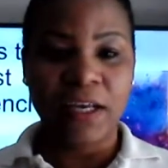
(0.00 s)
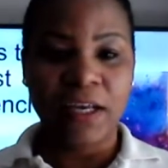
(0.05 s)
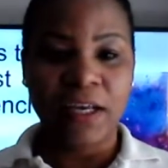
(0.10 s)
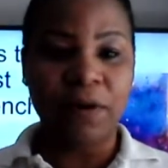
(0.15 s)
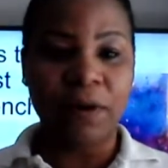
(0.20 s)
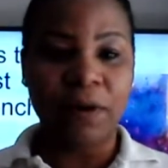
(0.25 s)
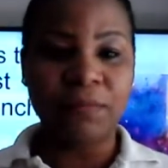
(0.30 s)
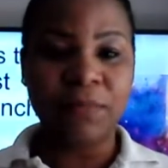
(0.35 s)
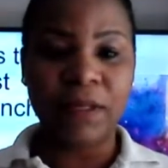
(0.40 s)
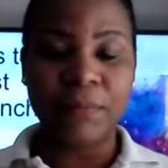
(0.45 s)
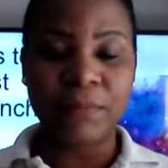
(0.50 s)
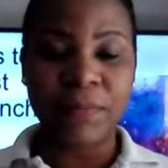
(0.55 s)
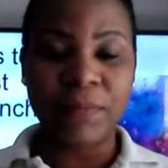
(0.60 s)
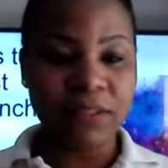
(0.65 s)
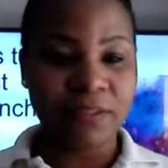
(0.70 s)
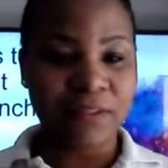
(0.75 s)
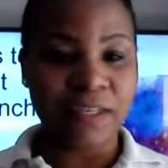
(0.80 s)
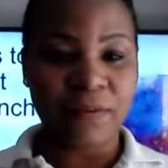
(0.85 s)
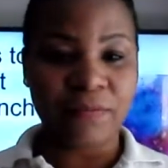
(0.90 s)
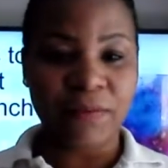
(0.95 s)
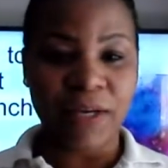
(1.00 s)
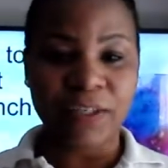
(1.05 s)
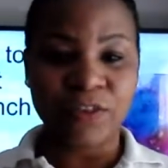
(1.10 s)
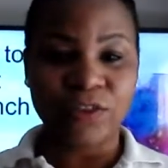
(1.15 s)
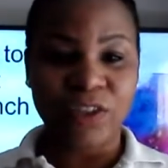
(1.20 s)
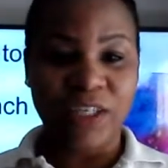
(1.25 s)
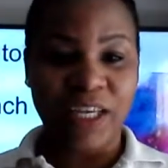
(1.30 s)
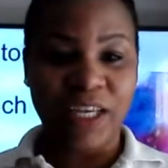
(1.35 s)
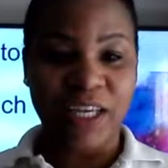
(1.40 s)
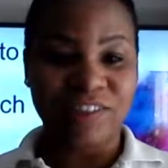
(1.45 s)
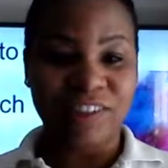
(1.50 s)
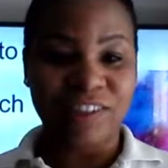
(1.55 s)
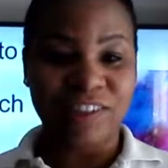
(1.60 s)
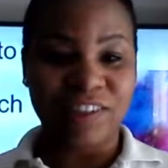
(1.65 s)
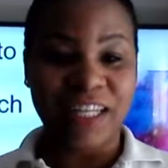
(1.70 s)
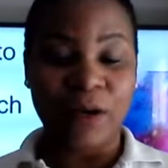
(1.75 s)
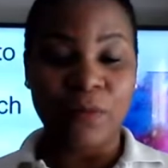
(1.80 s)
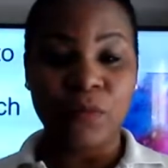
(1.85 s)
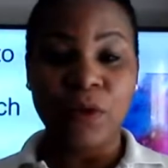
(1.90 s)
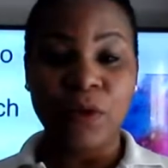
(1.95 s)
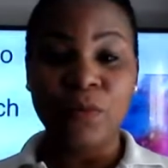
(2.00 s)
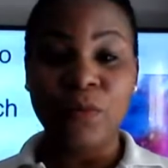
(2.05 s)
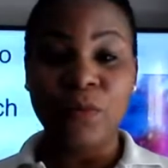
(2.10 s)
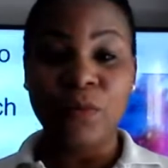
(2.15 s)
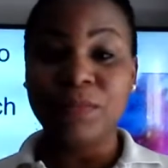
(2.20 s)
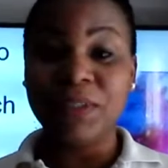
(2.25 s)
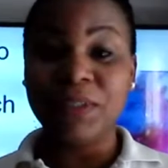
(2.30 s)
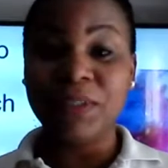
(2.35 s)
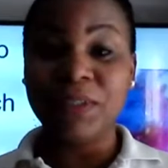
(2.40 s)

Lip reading: from the Minister of Education that we will be